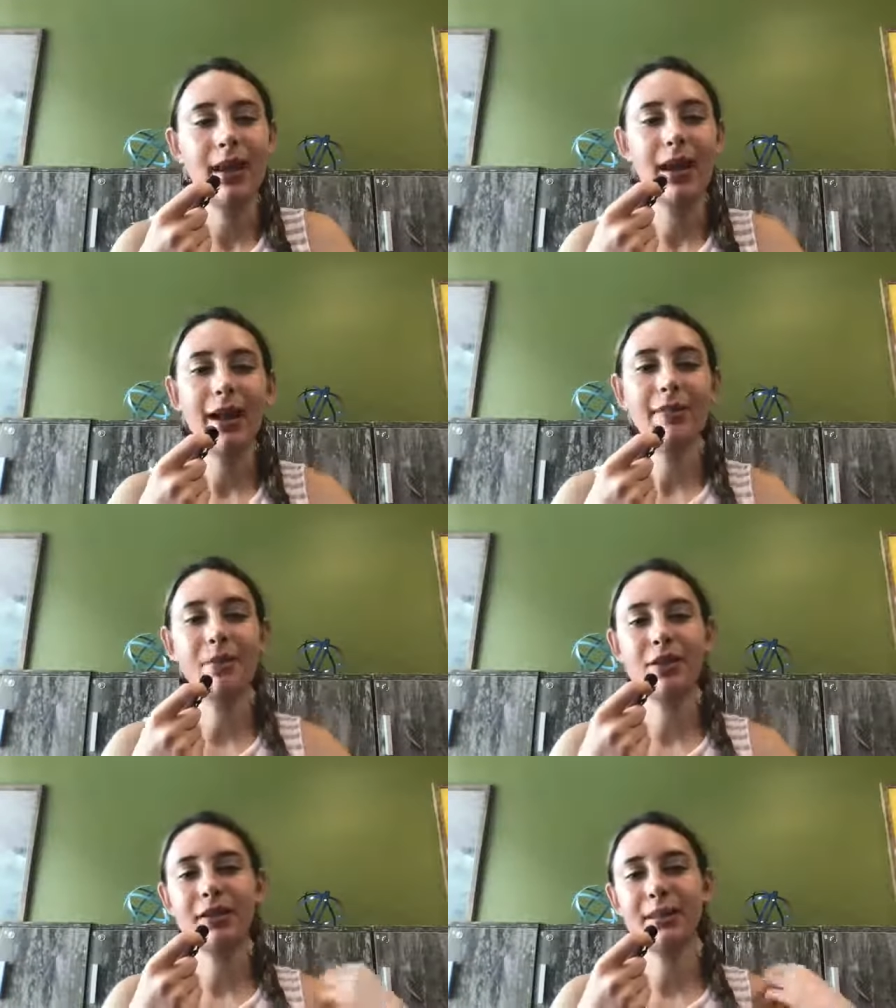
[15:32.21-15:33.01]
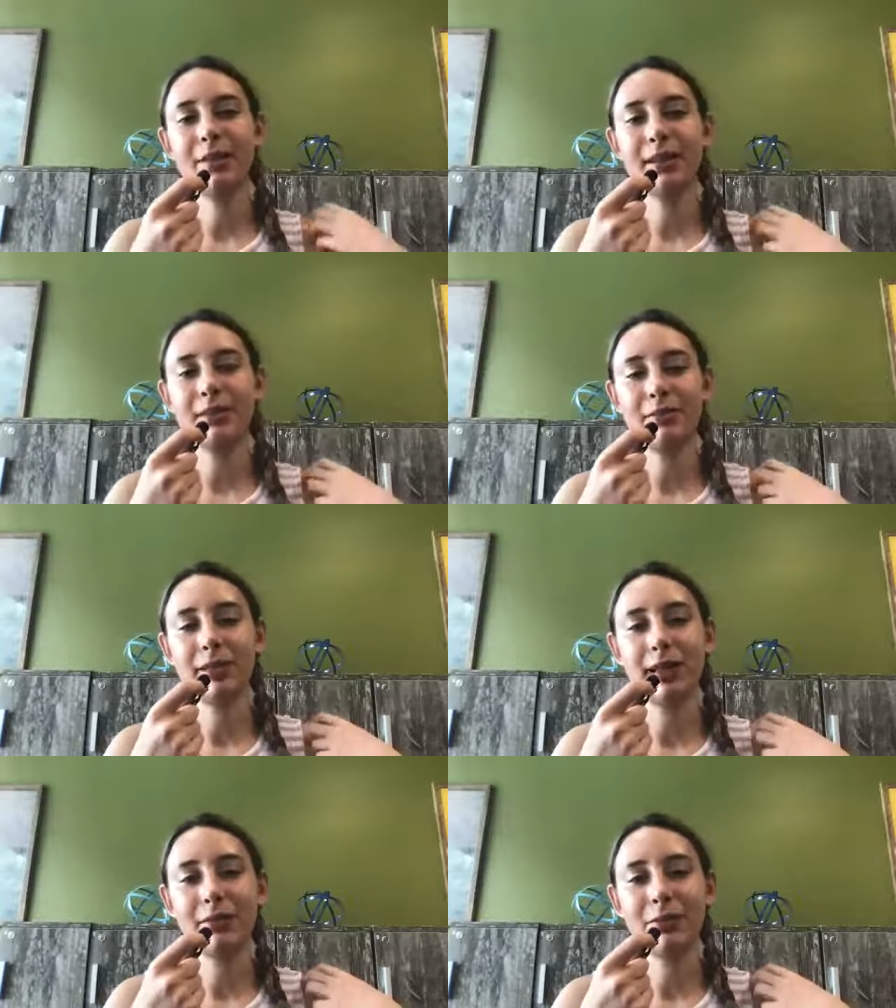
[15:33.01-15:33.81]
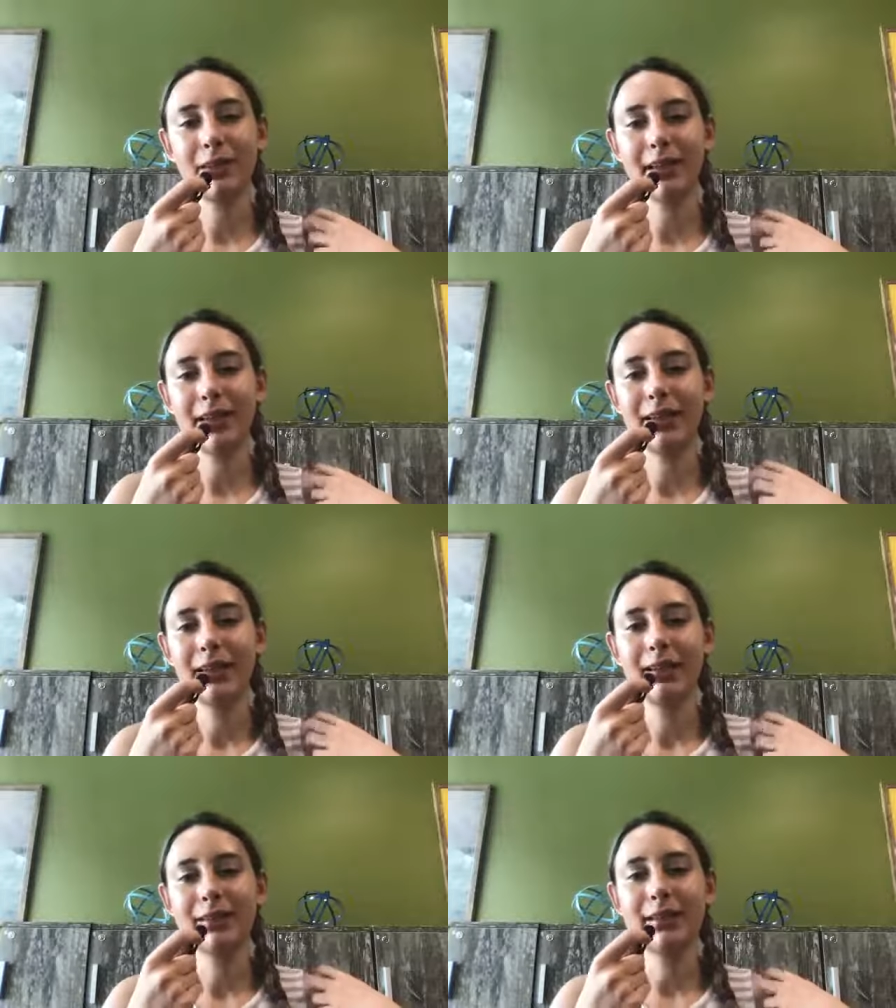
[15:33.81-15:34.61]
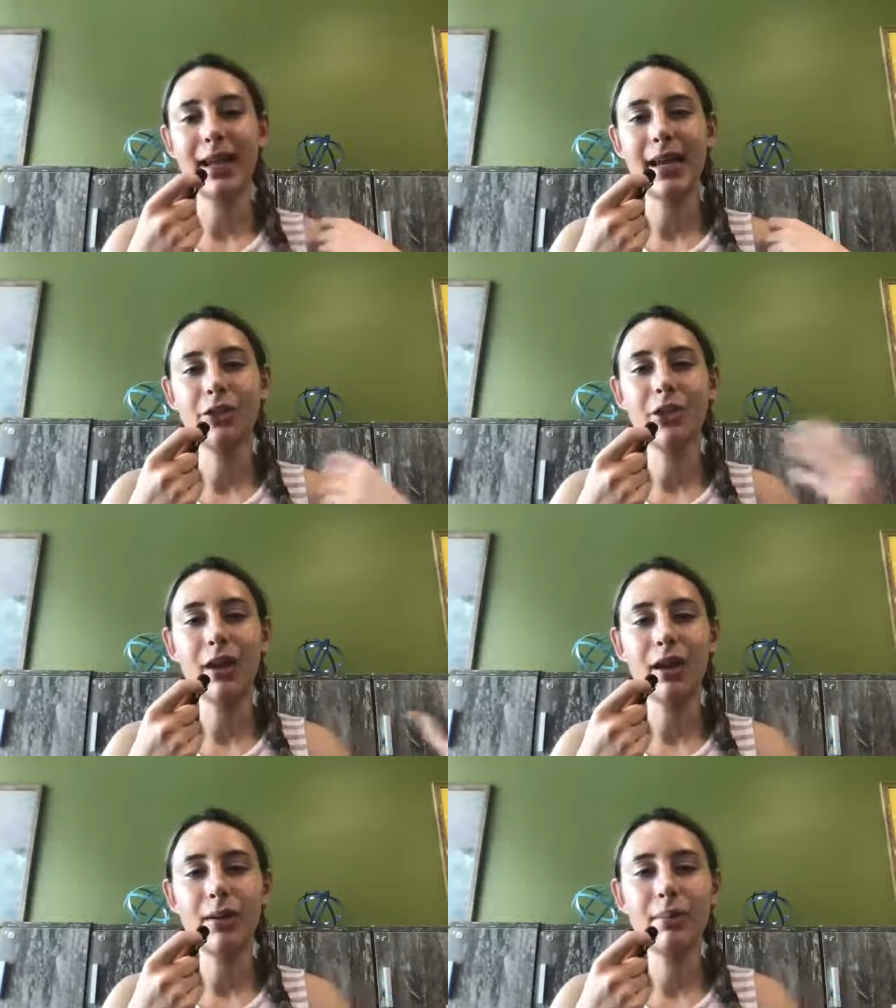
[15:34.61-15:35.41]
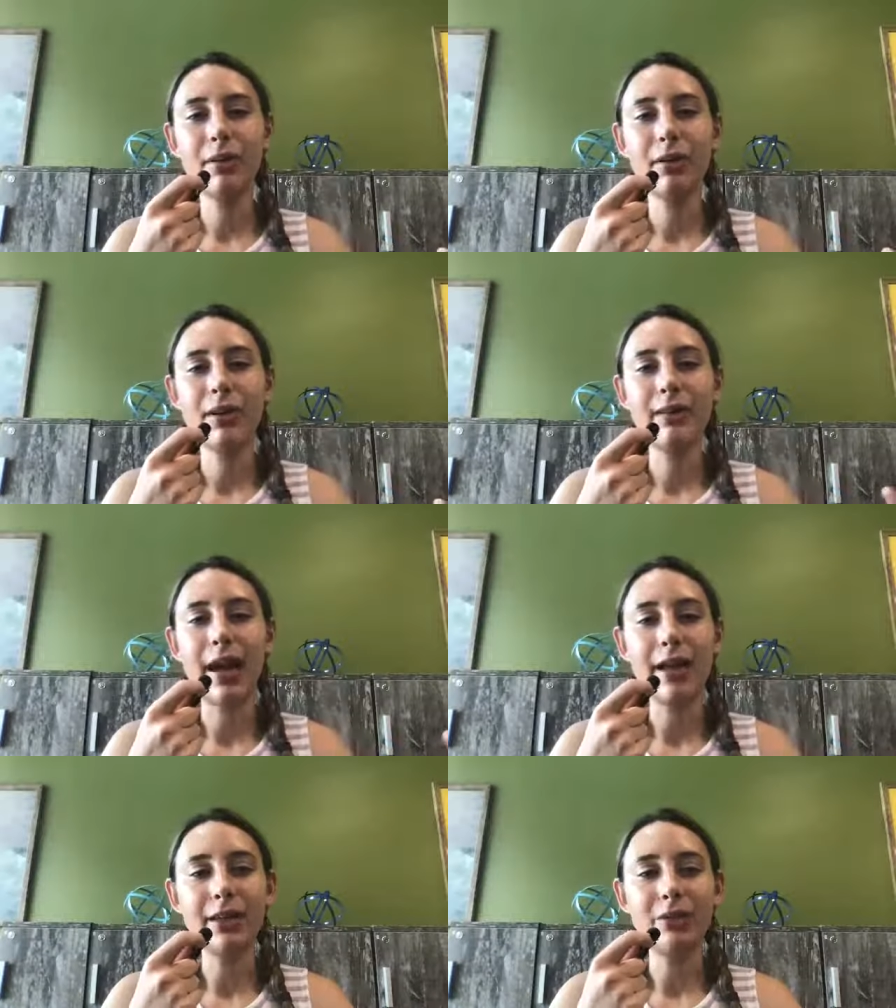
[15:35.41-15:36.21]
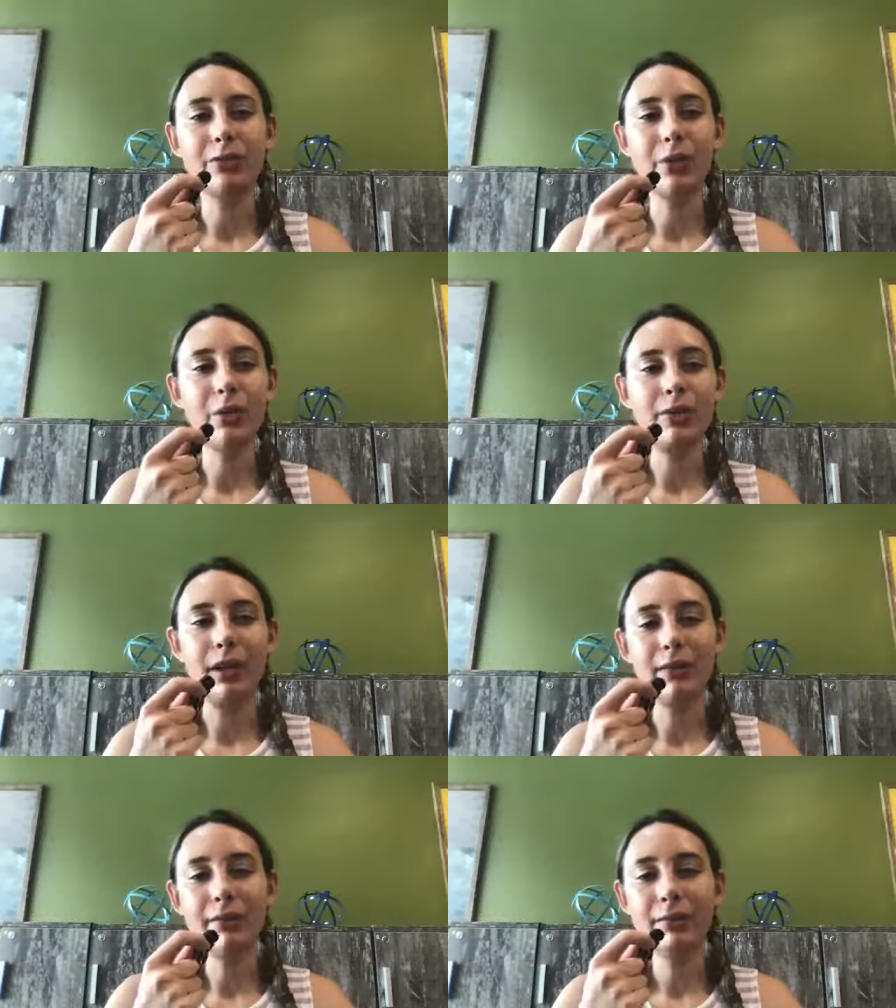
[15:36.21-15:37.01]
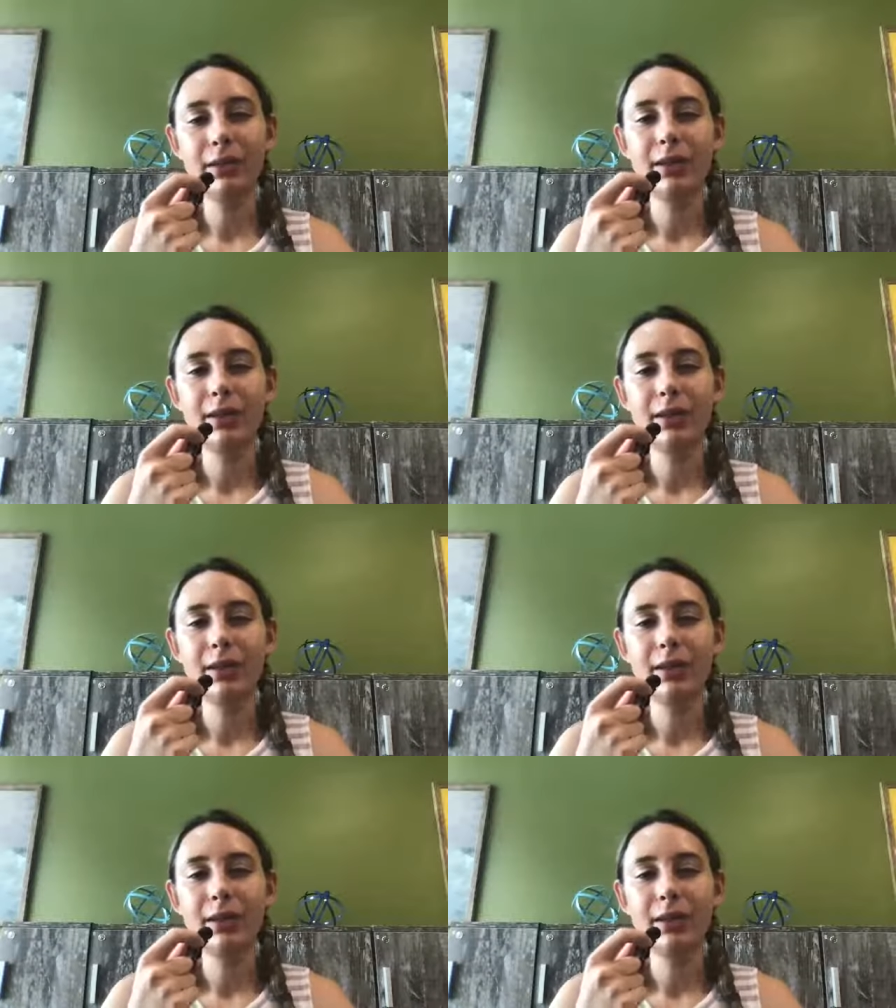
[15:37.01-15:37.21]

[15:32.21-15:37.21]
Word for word: I personally believe you can't really stay at a job that you don't love